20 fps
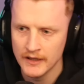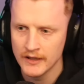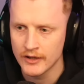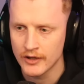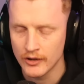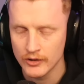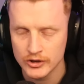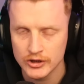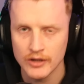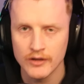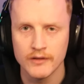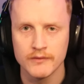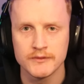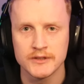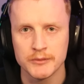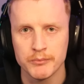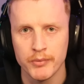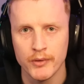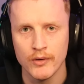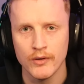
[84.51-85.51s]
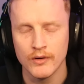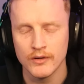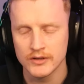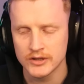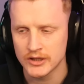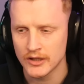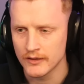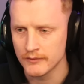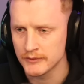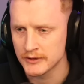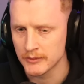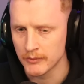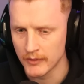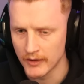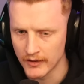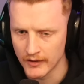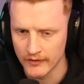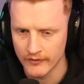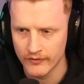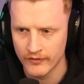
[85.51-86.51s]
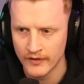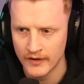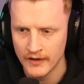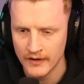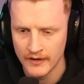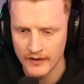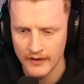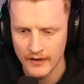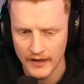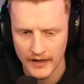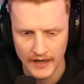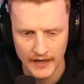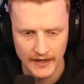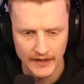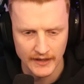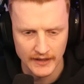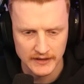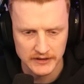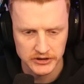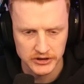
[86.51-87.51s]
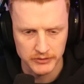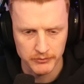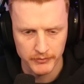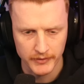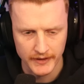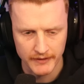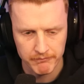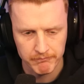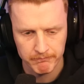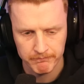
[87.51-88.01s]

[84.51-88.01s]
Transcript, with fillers: Go show them support, show them some love, and let's jump in.